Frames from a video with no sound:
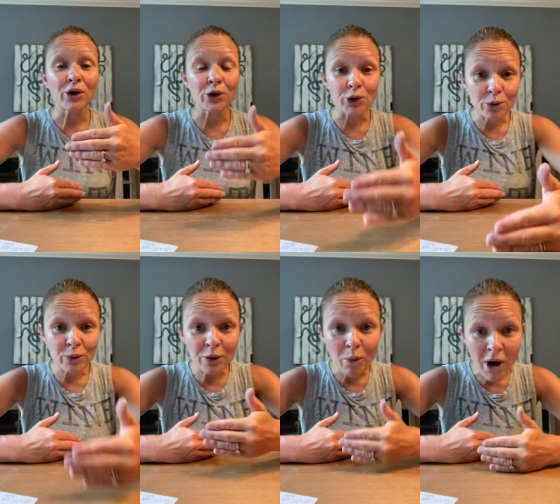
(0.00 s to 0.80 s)
you
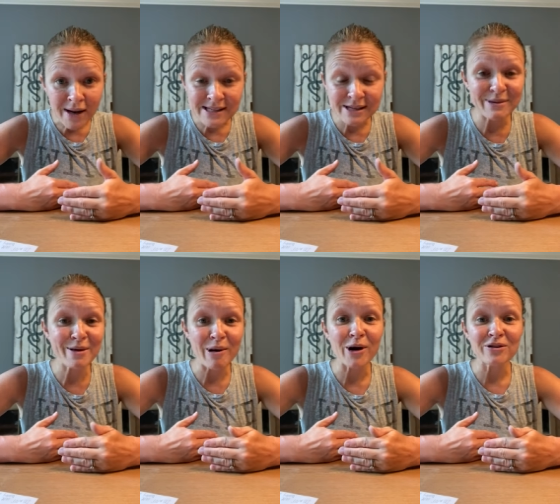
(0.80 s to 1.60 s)
would want to be a
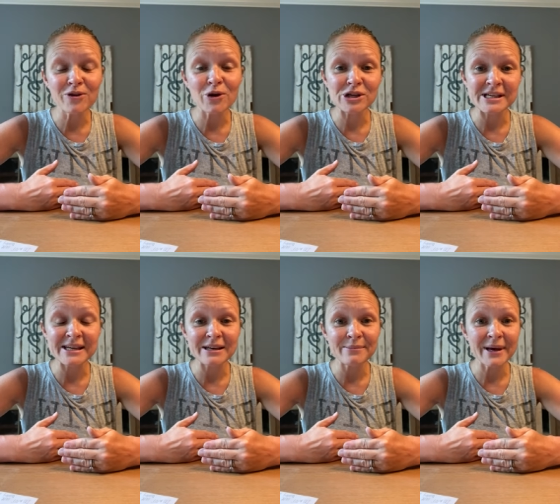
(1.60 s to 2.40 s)
part of your
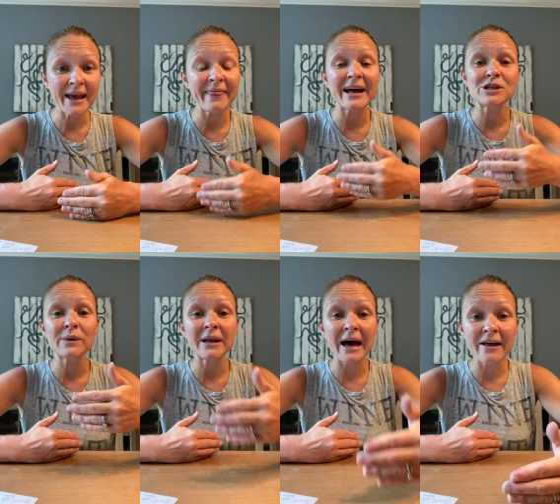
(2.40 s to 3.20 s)
team, and that's
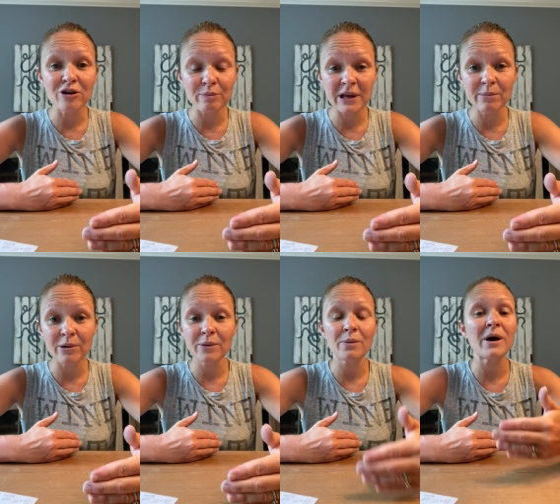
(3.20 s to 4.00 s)
what other
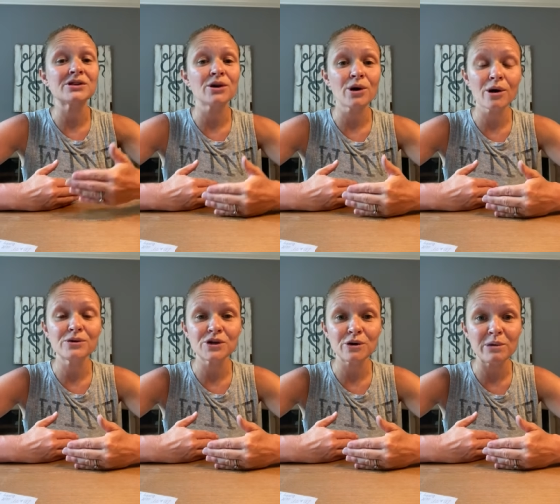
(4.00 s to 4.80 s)
people would want to go
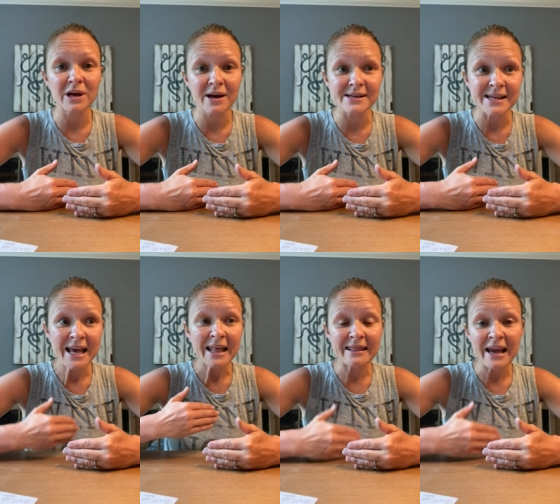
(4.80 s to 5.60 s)
to because
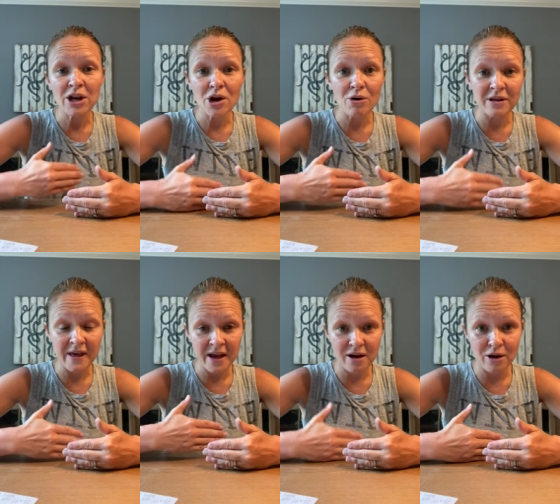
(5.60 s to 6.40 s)
they know that
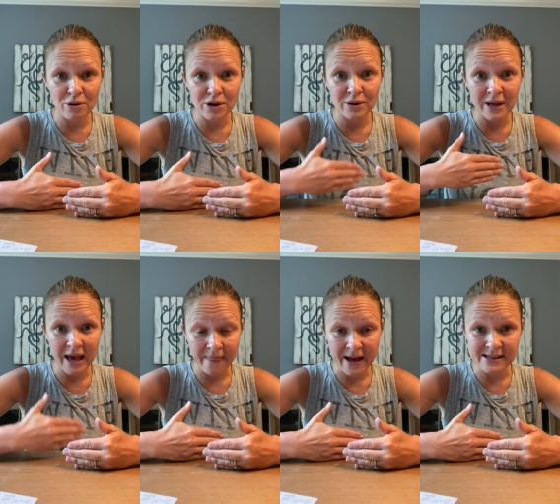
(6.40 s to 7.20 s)
they can go to you to
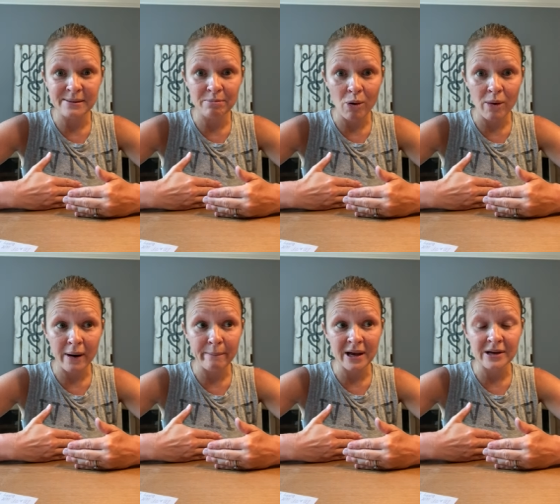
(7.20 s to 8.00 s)
get that
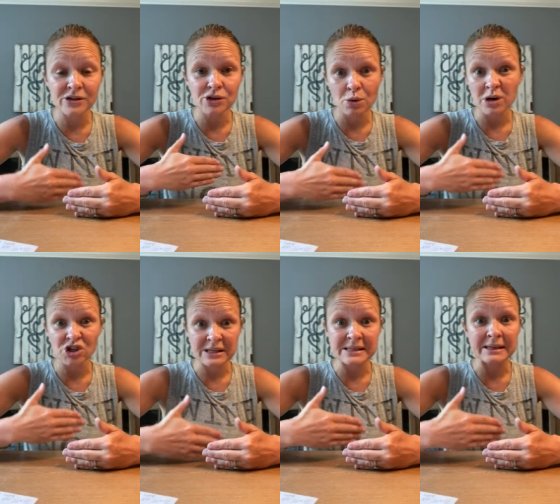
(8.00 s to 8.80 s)
support because you are
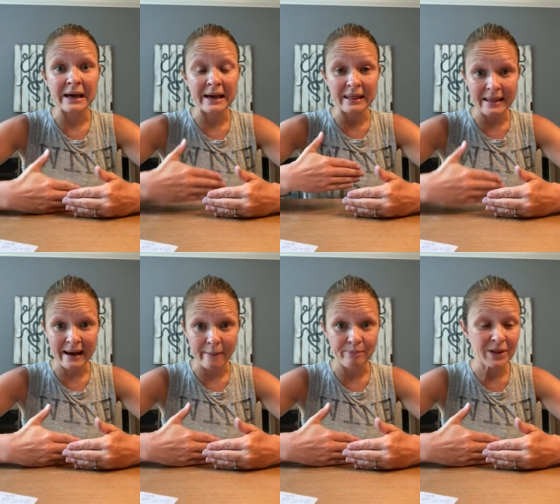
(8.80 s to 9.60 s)
just like
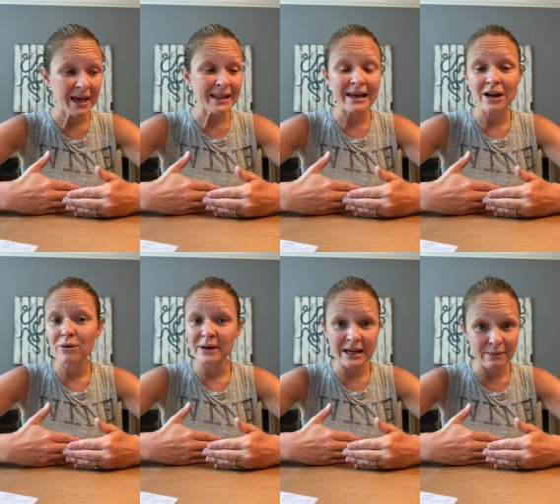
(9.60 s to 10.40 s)
them. They
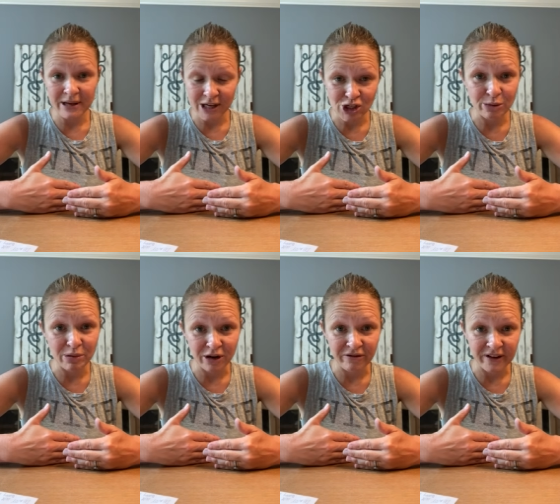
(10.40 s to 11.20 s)
don't need picture
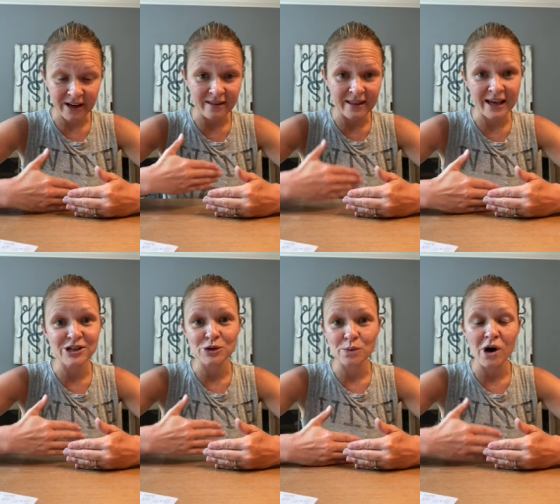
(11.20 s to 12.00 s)
perfect, they
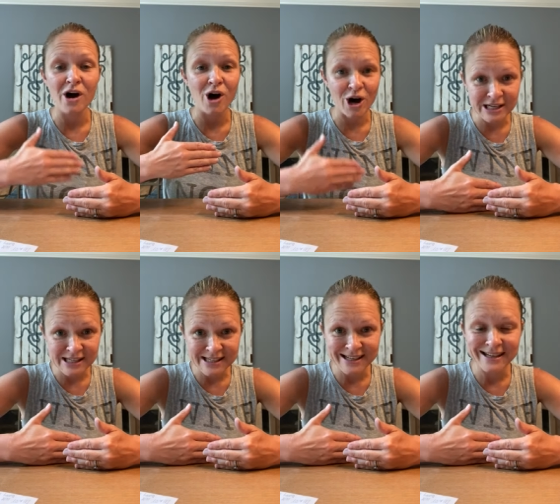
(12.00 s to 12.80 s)
just want
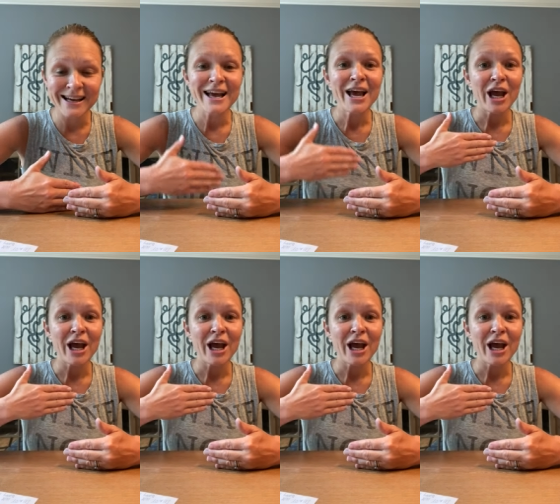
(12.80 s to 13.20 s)
honesty